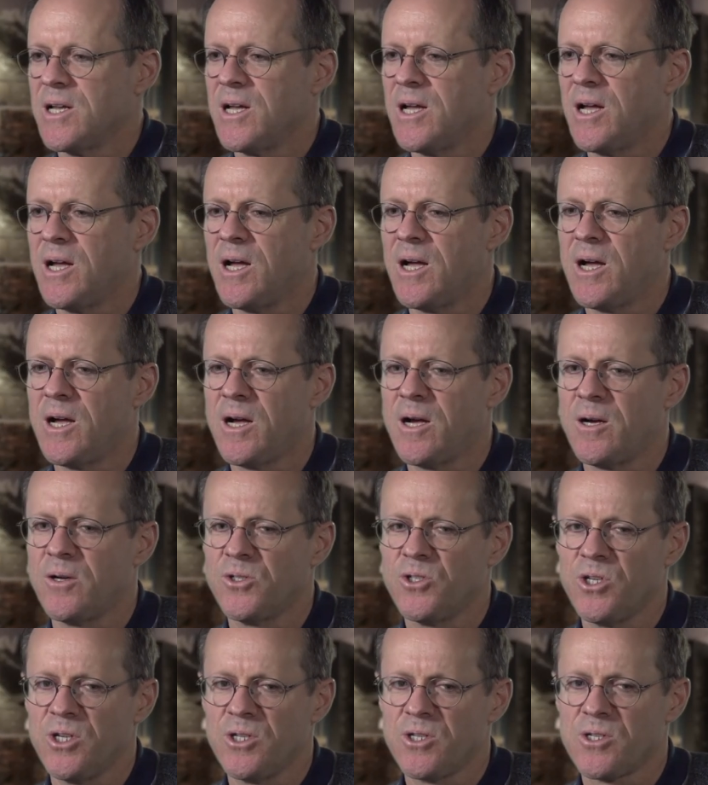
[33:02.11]
Oh,
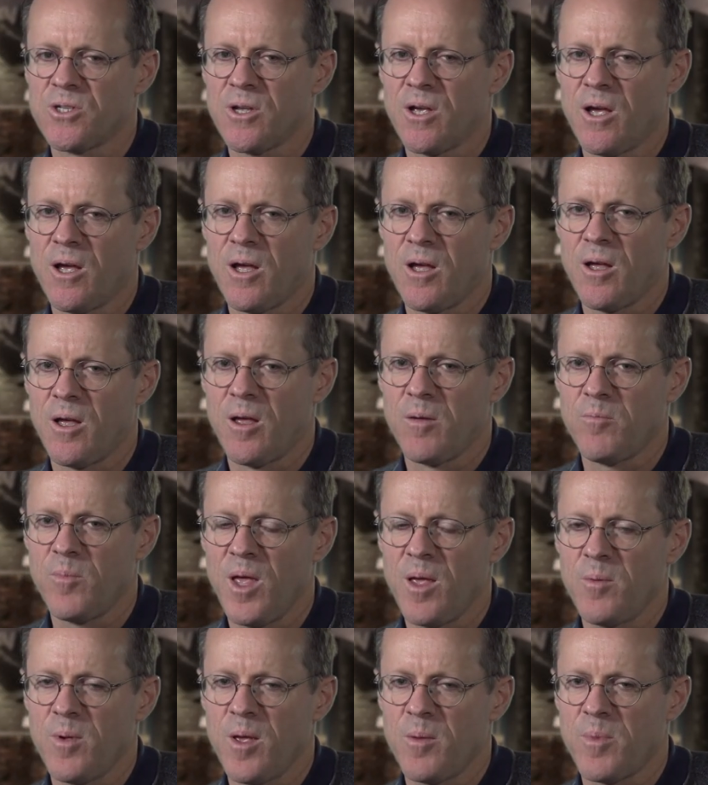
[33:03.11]
geez.
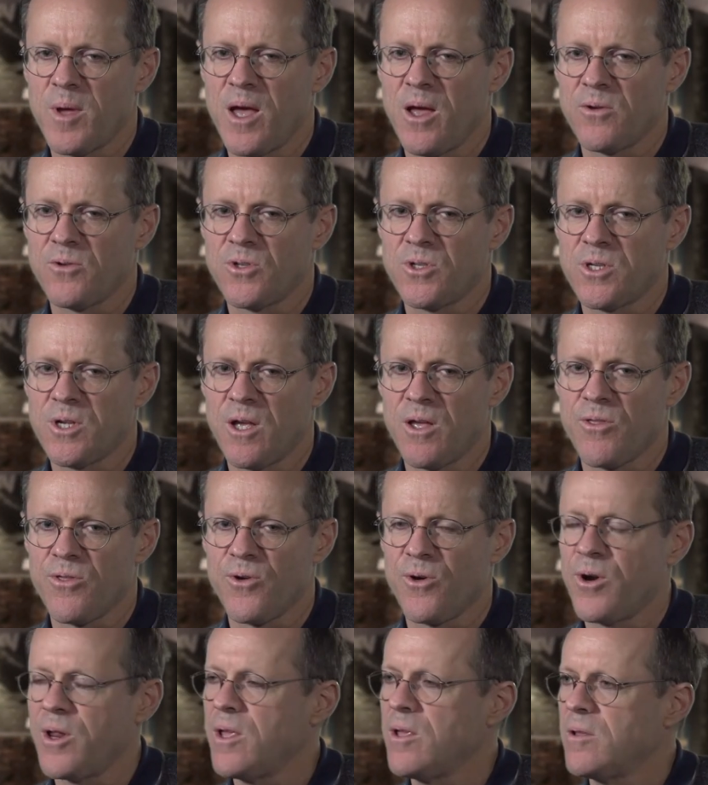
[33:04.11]
Maybe about
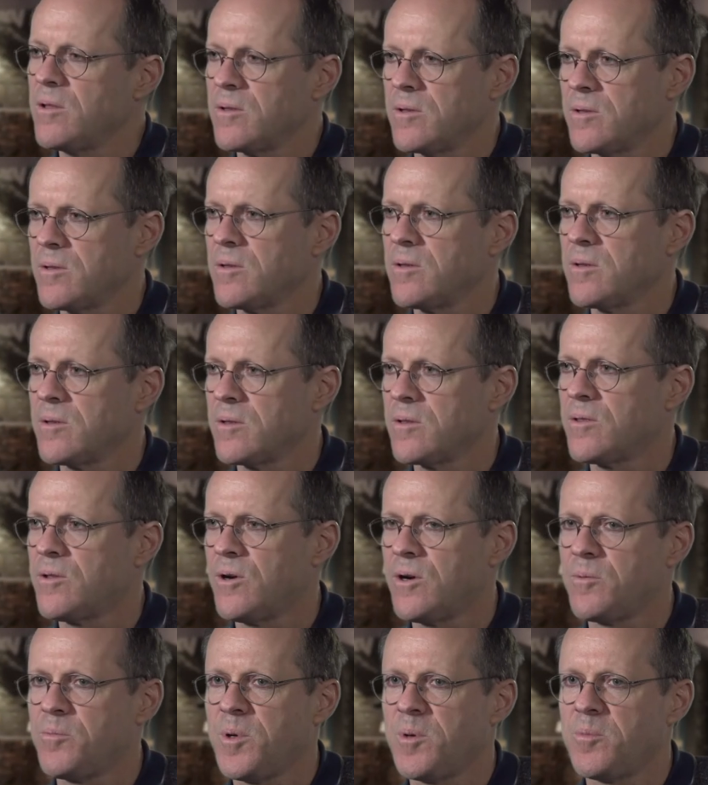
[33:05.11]
30
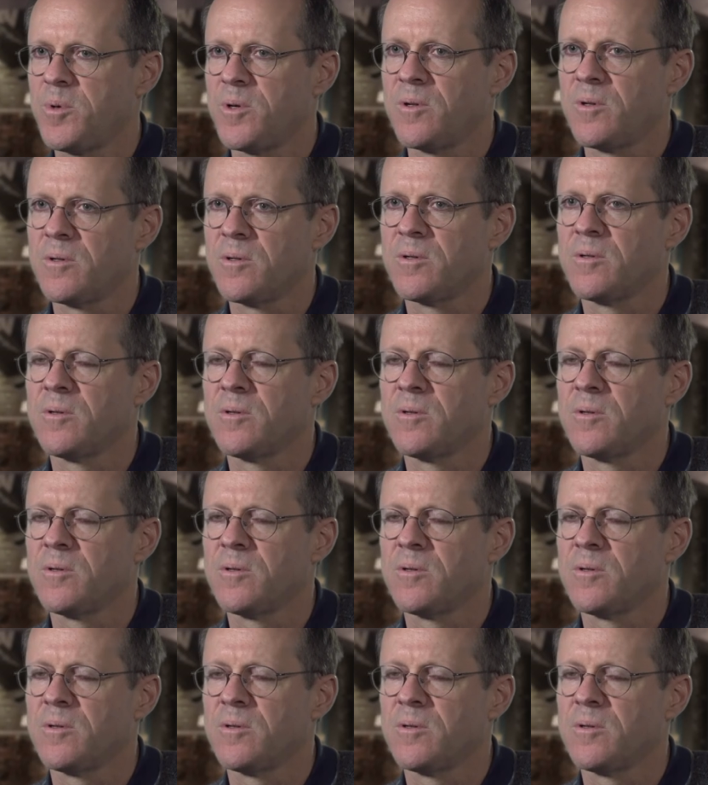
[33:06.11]
people.